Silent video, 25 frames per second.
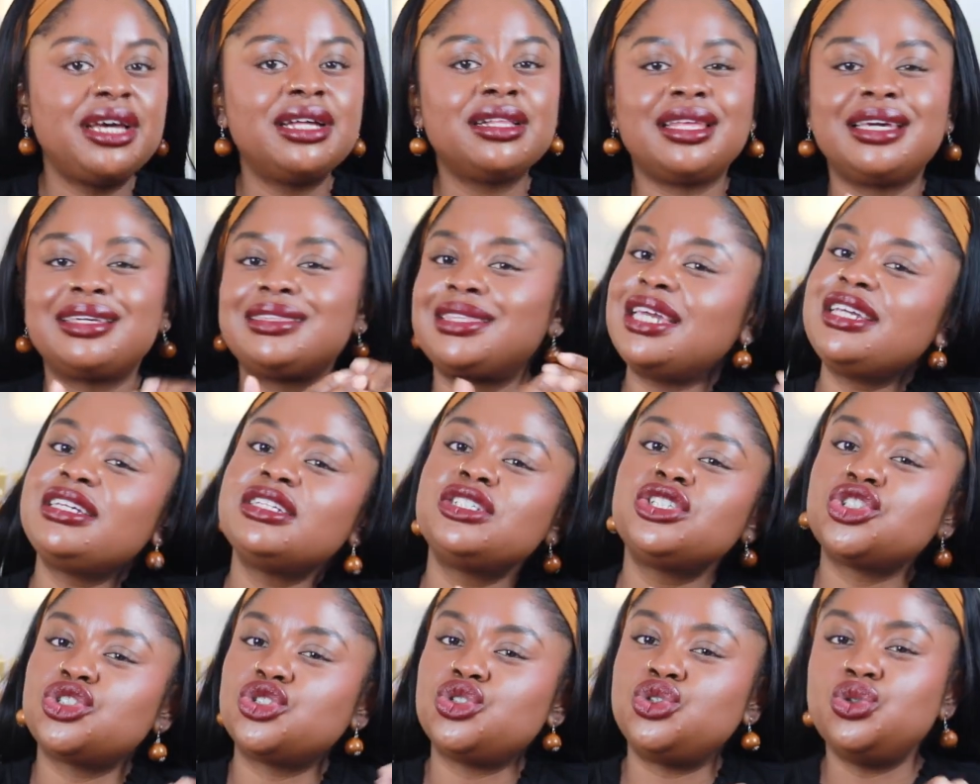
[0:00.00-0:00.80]
Like, they
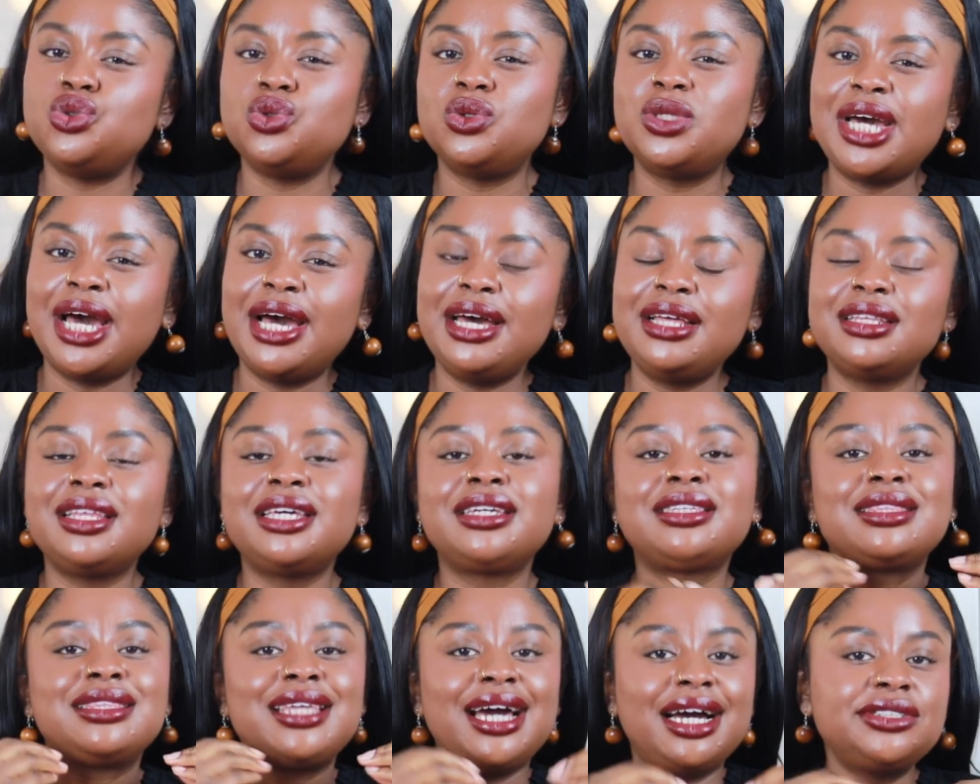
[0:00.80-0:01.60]
can just do that.
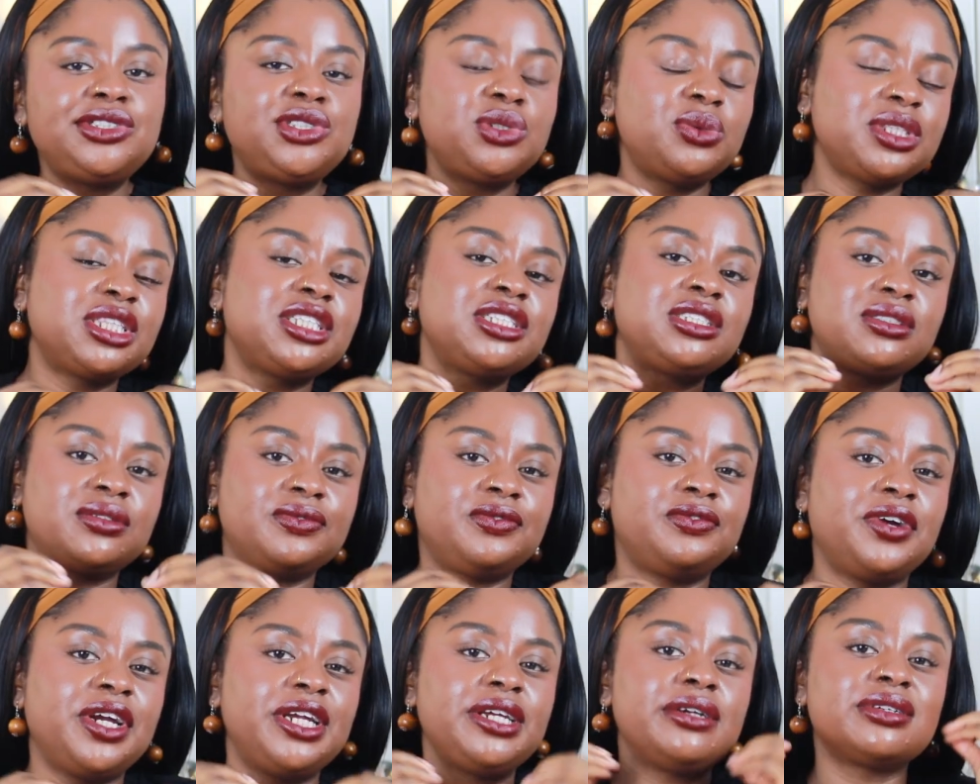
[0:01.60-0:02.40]
Like, that's what
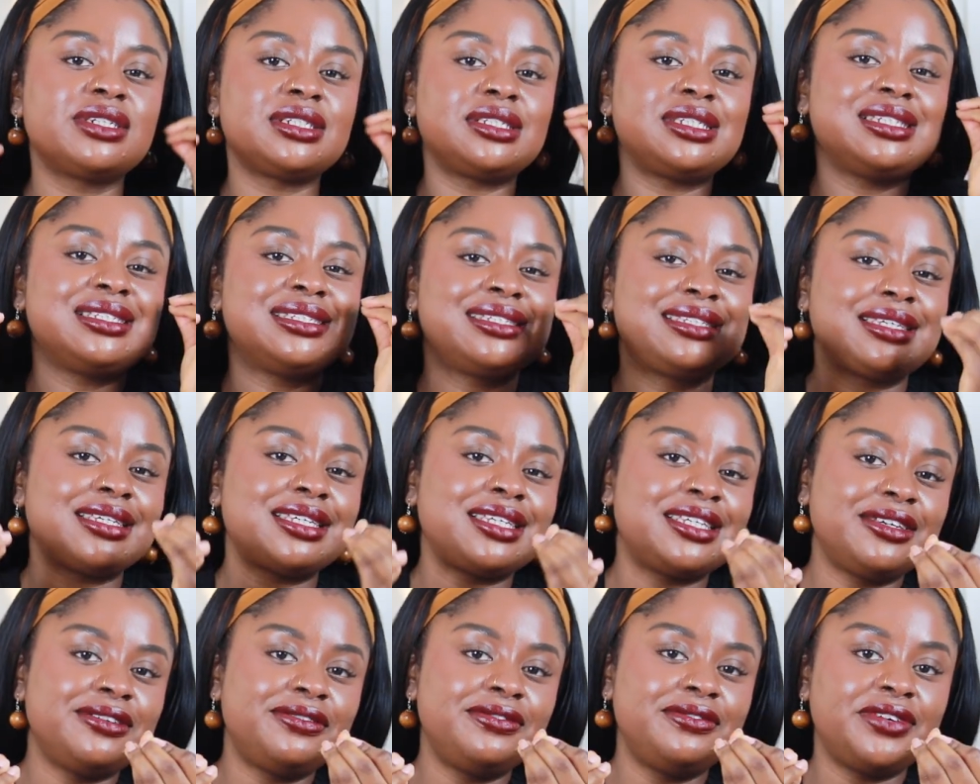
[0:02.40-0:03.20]
this fragrance is
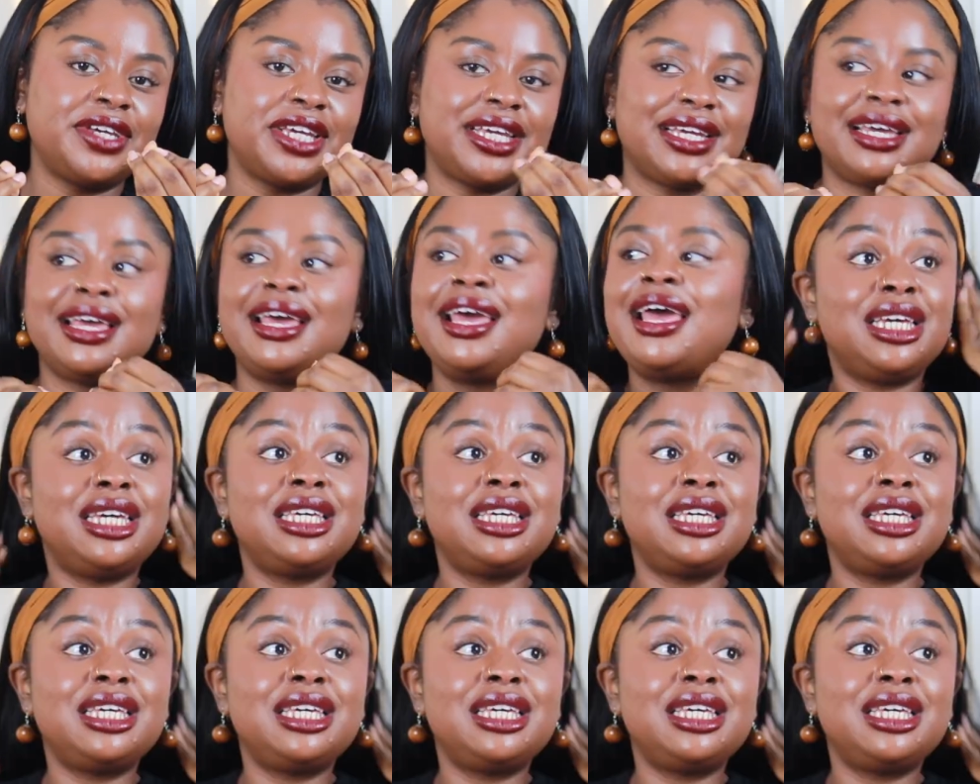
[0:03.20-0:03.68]
giving.